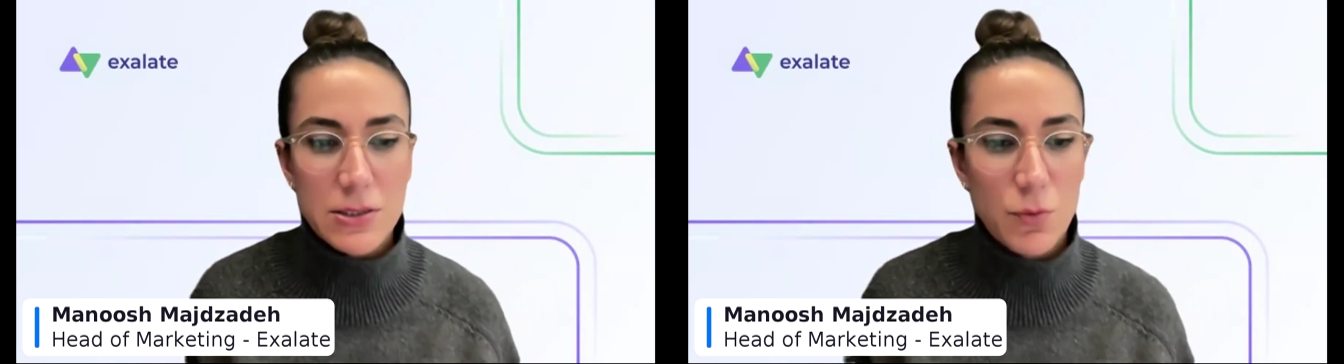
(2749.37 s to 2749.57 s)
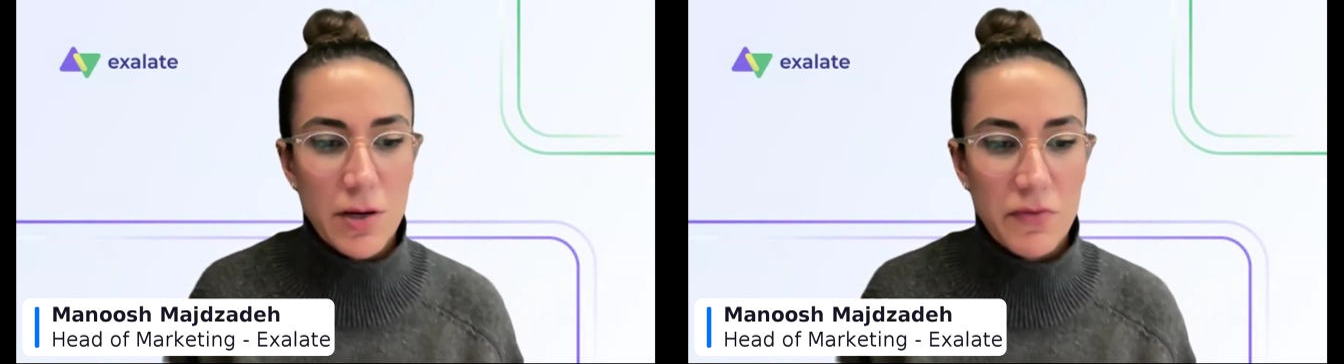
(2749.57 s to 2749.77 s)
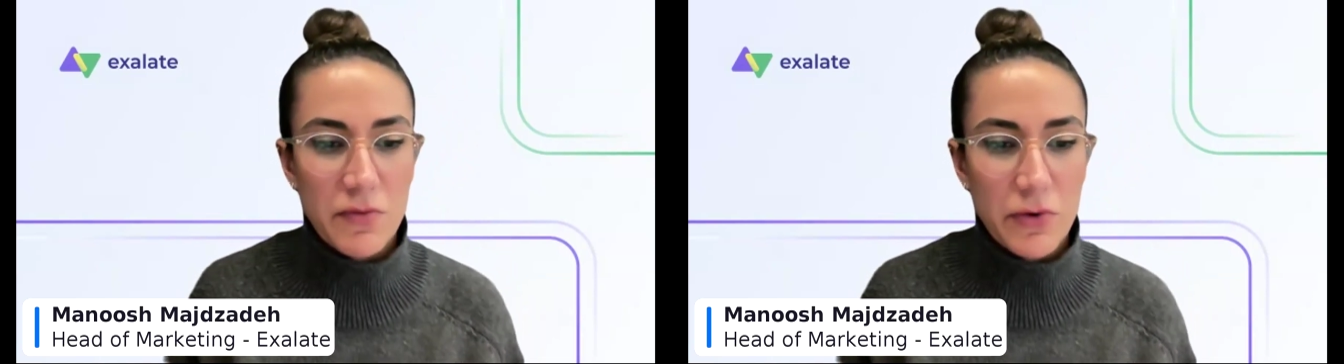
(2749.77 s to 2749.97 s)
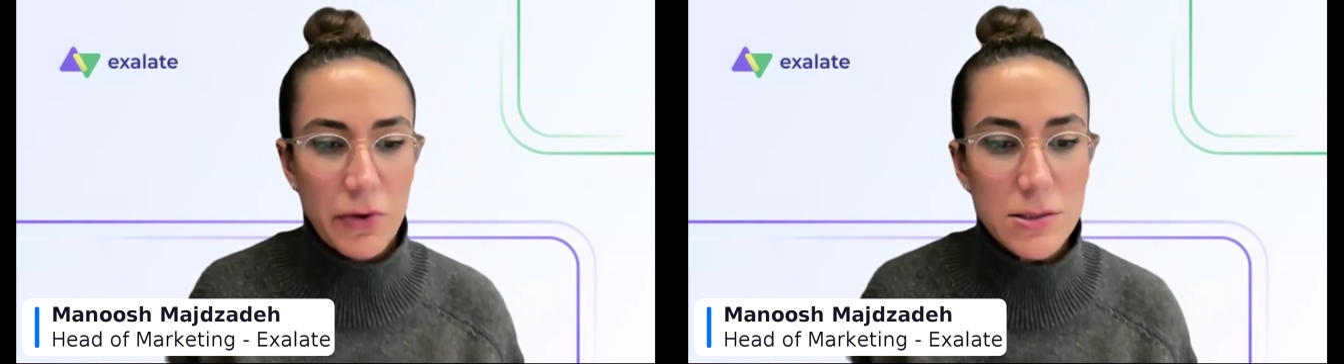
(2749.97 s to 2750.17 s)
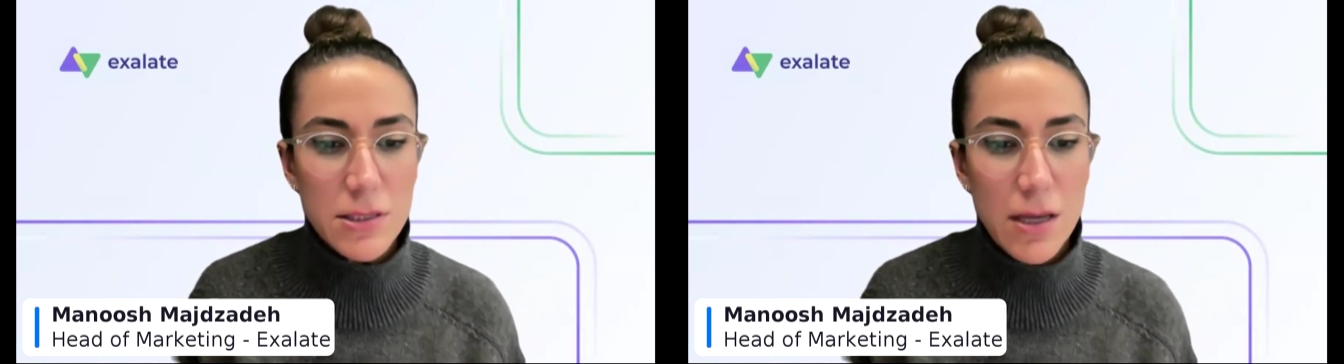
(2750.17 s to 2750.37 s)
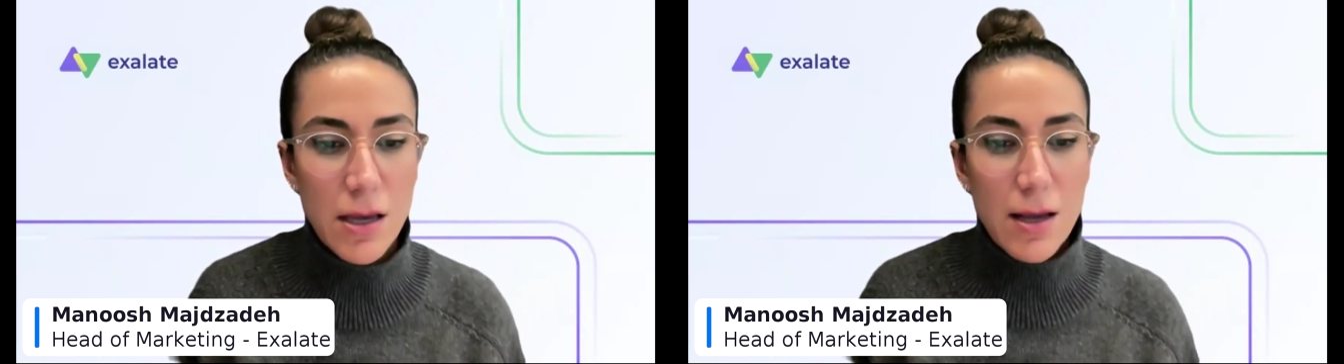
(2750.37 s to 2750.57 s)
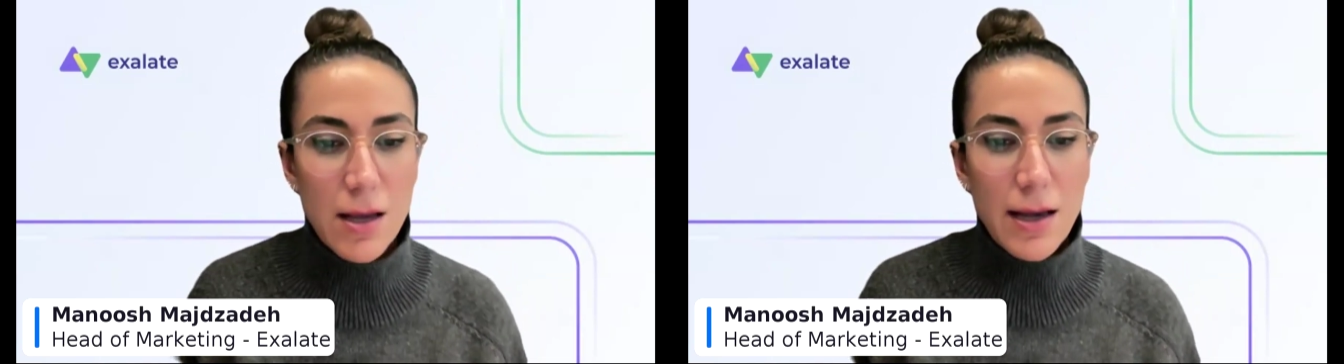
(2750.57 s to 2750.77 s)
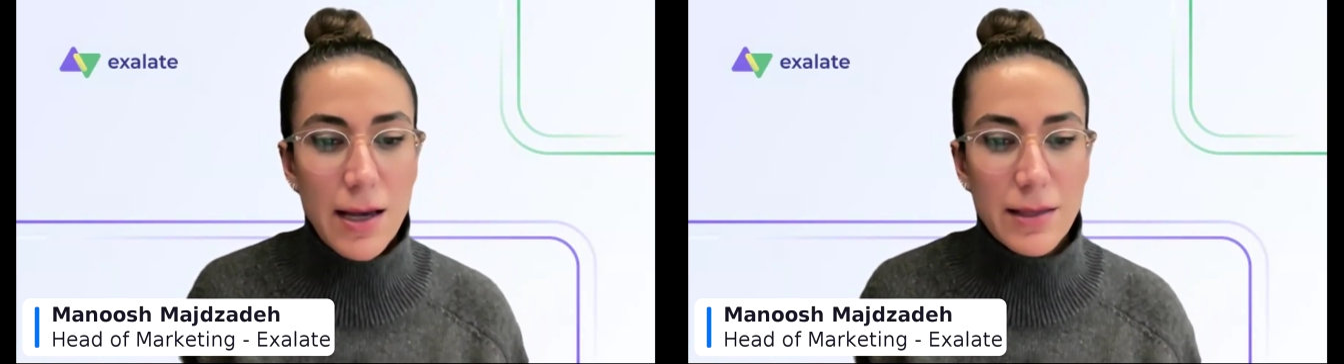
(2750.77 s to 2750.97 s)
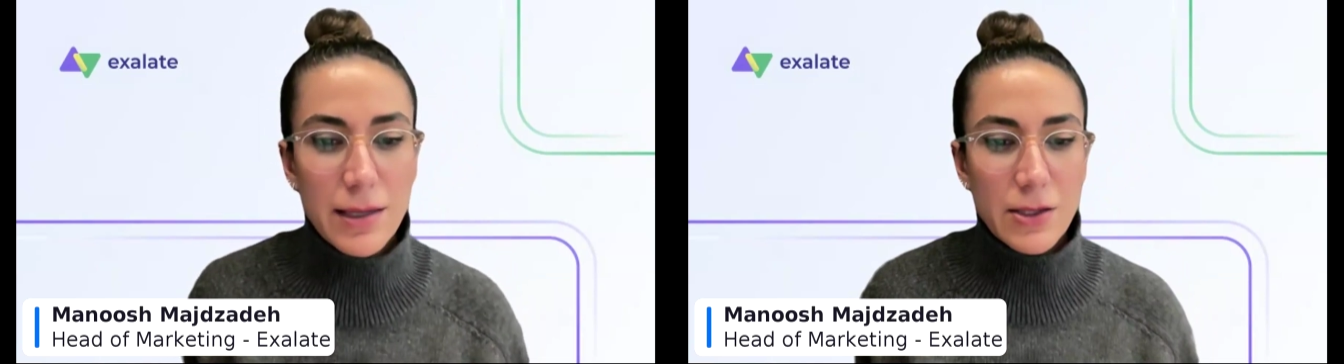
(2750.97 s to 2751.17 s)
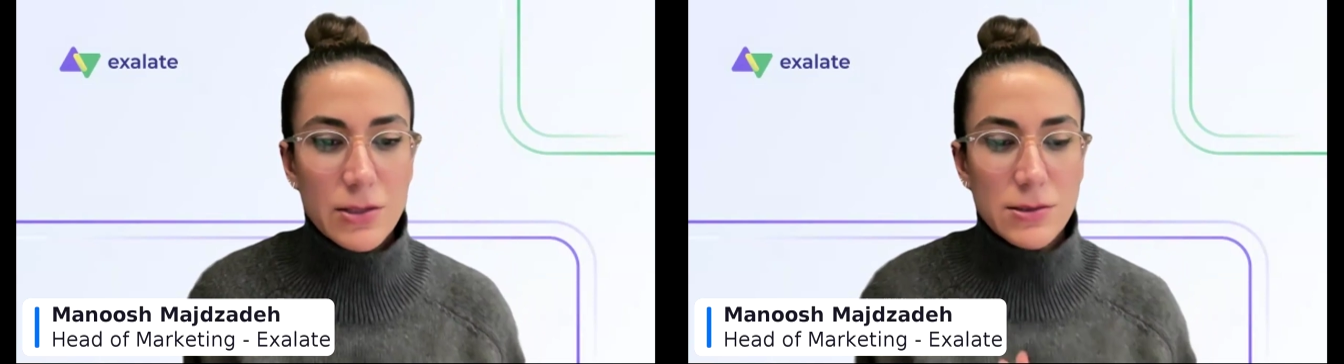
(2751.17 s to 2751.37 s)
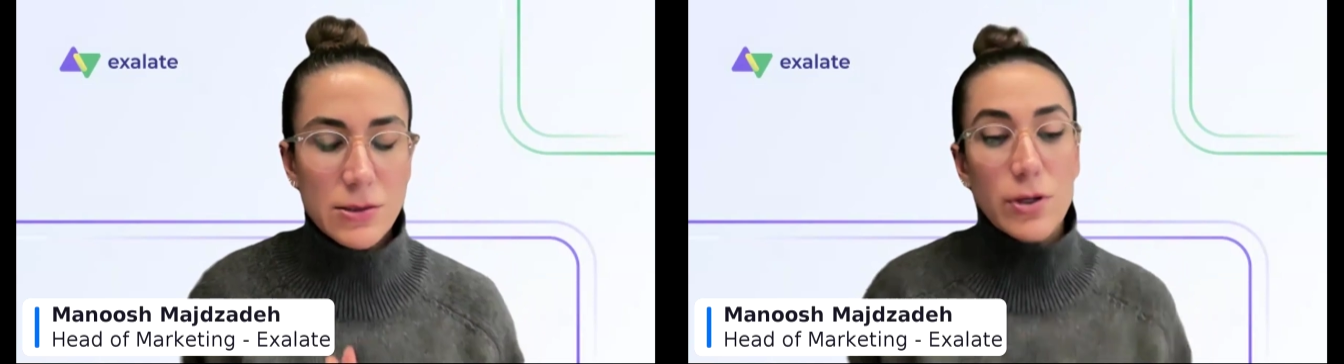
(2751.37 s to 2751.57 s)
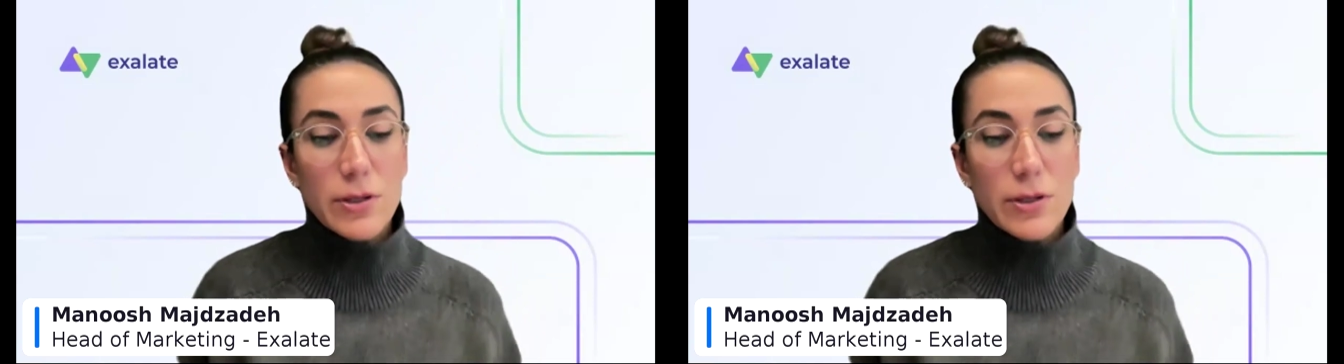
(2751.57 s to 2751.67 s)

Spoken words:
and whatever else, and they cannot